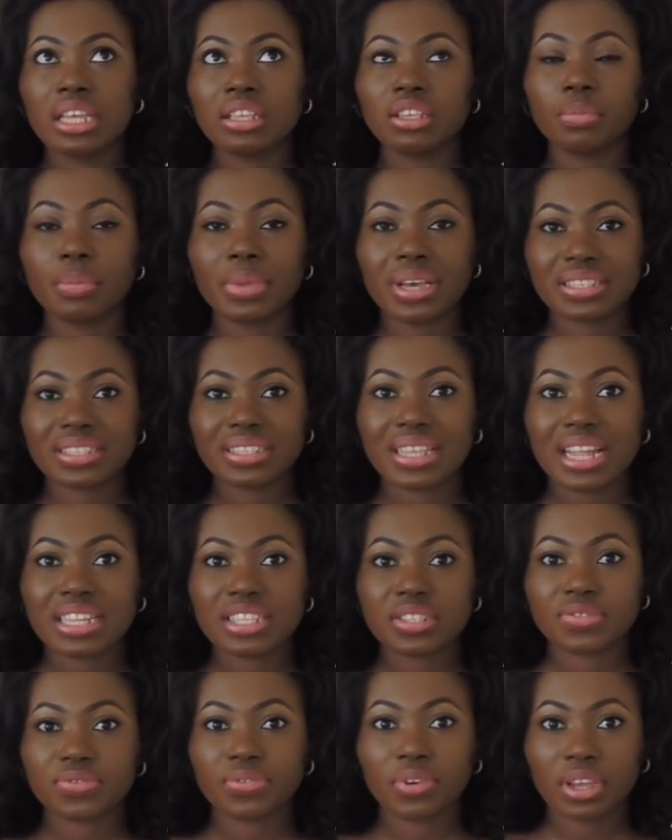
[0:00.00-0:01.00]
You might
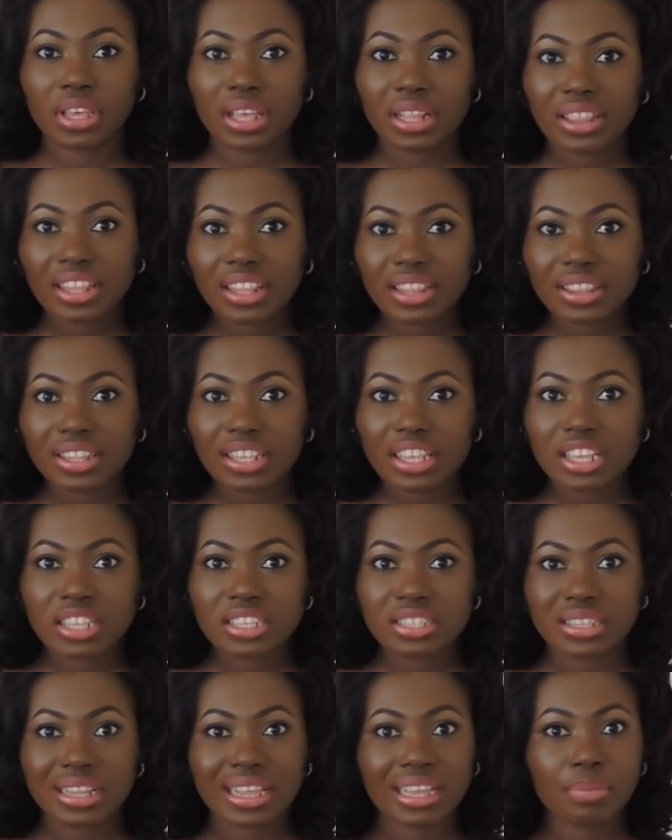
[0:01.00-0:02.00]
start forgetting
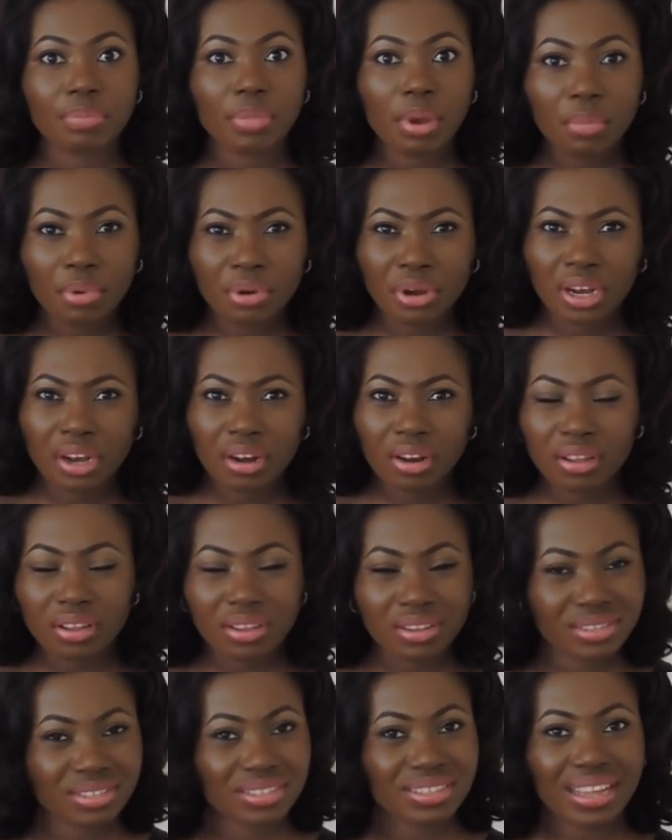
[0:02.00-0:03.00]
things like memory
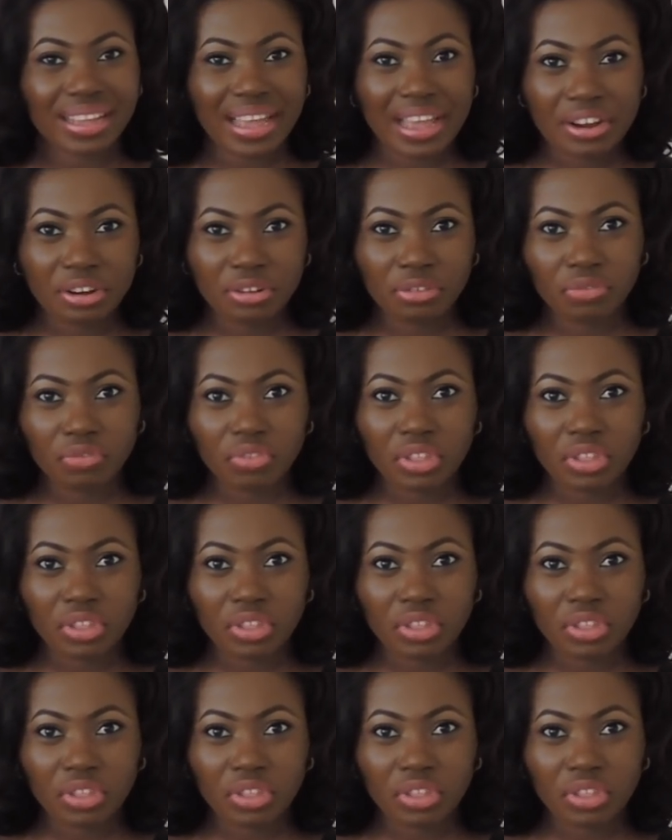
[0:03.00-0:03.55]
loss, that kind of